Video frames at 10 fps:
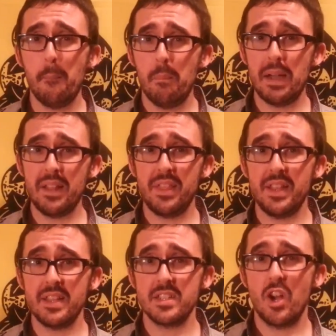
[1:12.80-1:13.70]
My
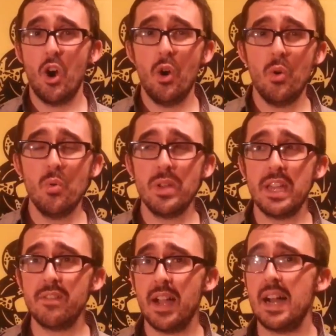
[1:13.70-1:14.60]
thing is, who
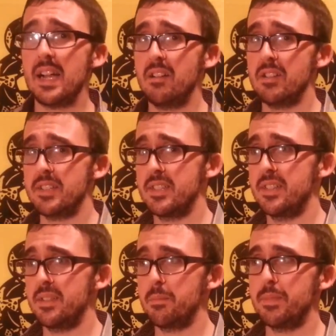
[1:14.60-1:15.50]
gave Congress
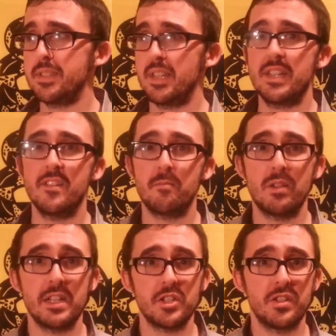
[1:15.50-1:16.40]
and the executive
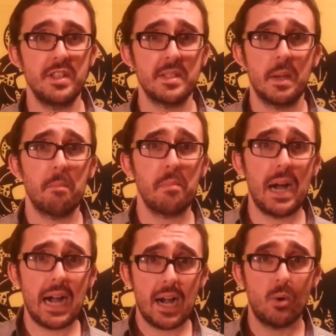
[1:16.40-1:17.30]
branch these
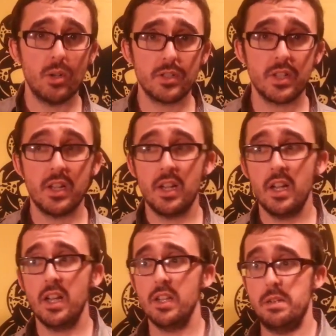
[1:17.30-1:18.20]
powers?
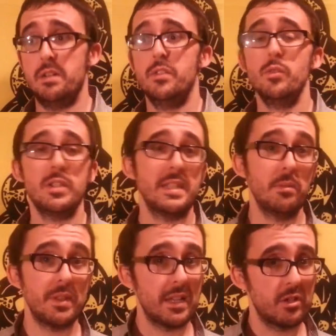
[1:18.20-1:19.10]
You would say,
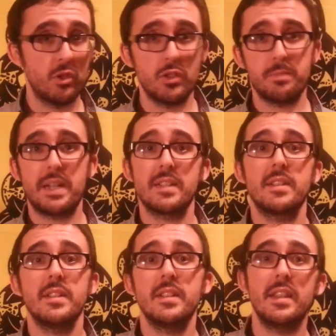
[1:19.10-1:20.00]
well, that goes back
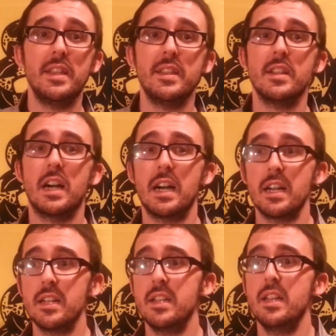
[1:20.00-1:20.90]
to the
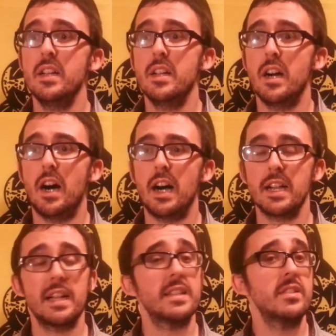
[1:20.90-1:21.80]

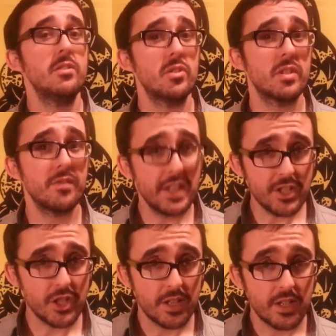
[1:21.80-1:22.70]
Constitutional
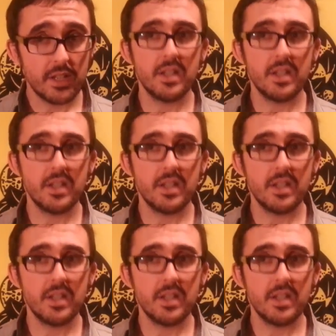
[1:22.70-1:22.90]
Convention.